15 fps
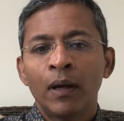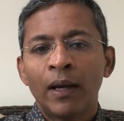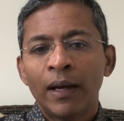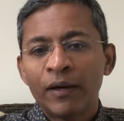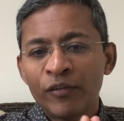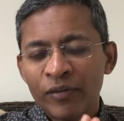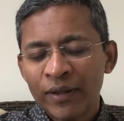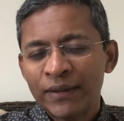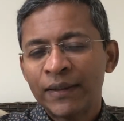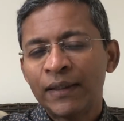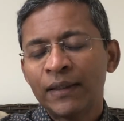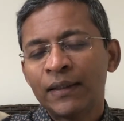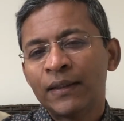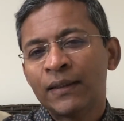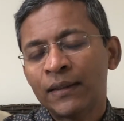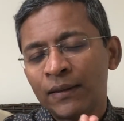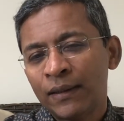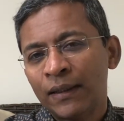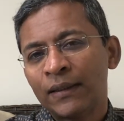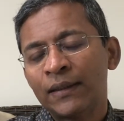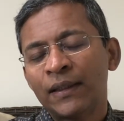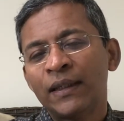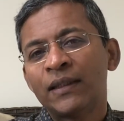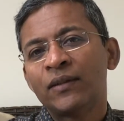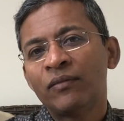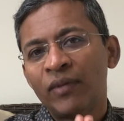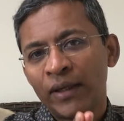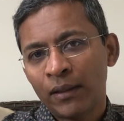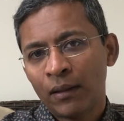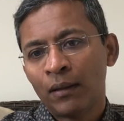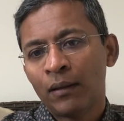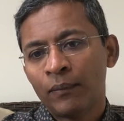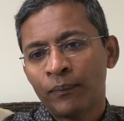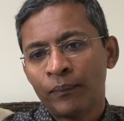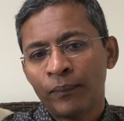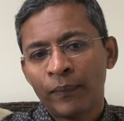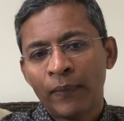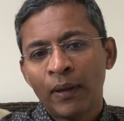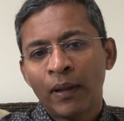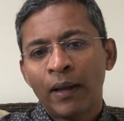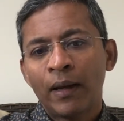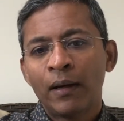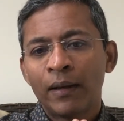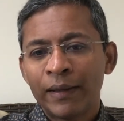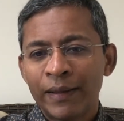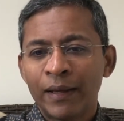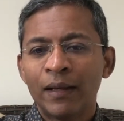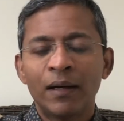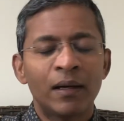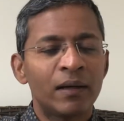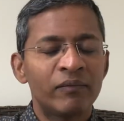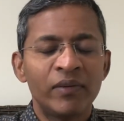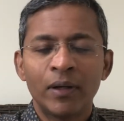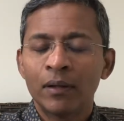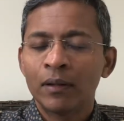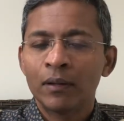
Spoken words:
Addressing the stress is vital. And again, I've done